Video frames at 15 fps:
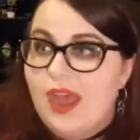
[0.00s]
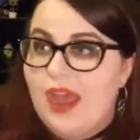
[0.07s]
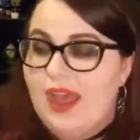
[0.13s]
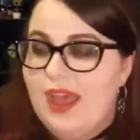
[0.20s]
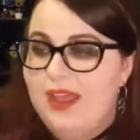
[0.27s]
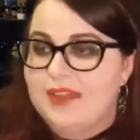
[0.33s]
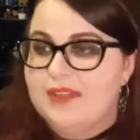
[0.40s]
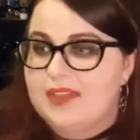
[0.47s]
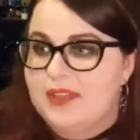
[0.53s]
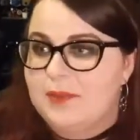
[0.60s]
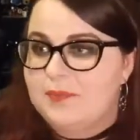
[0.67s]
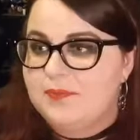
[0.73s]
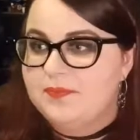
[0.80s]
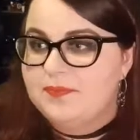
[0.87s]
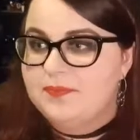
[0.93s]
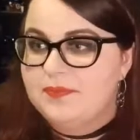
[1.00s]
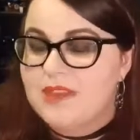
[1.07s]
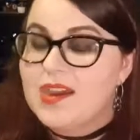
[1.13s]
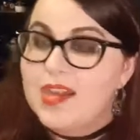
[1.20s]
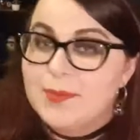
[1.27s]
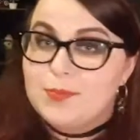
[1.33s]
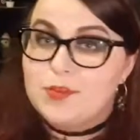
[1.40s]
and
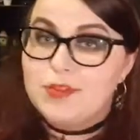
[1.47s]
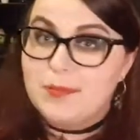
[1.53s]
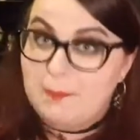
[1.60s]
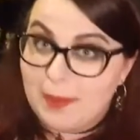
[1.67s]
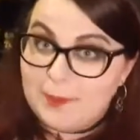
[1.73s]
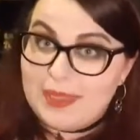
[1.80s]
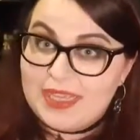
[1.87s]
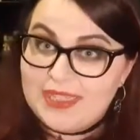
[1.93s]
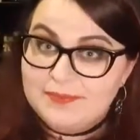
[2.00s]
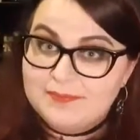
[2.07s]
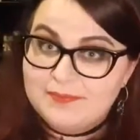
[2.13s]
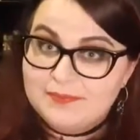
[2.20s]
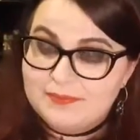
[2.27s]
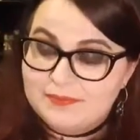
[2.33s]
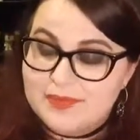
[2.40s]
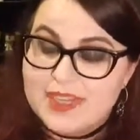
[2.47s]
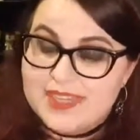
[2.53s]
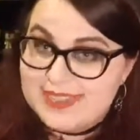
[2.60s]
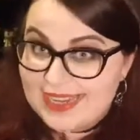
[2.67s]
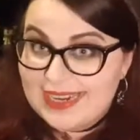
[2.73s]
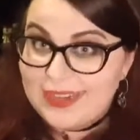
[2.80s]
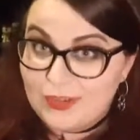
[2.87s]
I brought The Mummy because
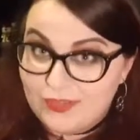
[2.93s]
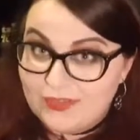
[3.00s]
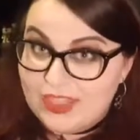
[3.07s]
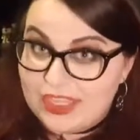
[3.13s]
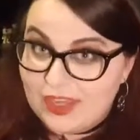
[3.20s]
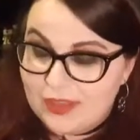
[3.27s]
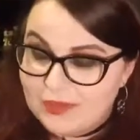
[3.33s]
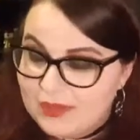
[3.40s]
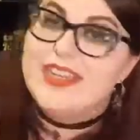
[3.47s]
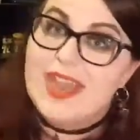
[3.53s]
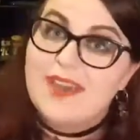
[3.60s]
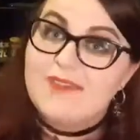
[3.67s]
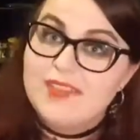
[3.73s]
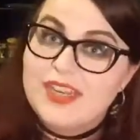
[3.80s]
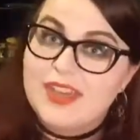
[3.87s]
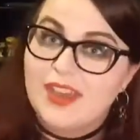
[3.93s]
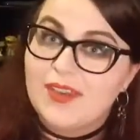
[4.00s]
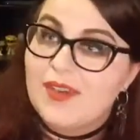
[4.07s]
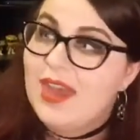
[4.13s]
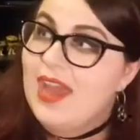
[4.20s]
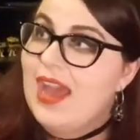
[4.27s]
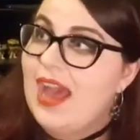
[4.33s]
I had it on video. Yeah, video.